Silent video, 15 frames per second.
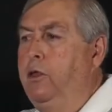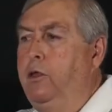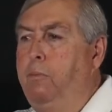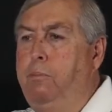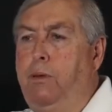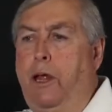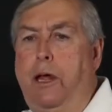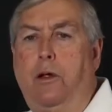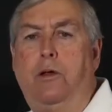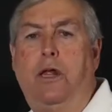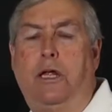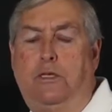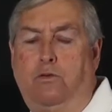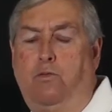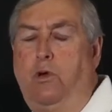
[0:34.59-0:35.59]
The player
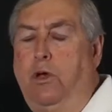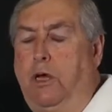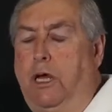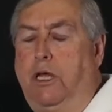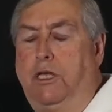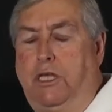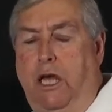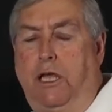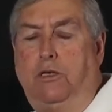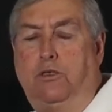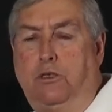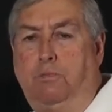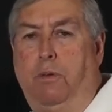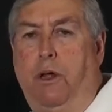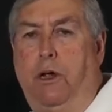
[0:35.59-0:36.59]
that's really a
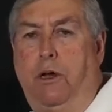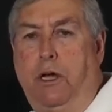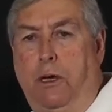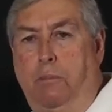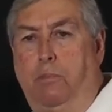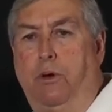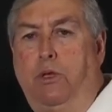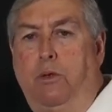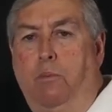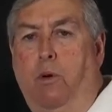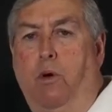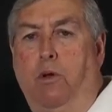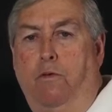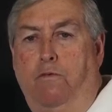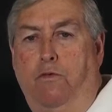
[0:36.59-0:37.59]
dangerous player that can put the
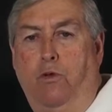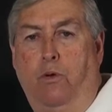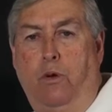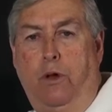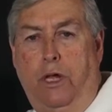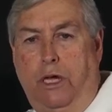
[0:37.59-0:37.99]
ball on the floor,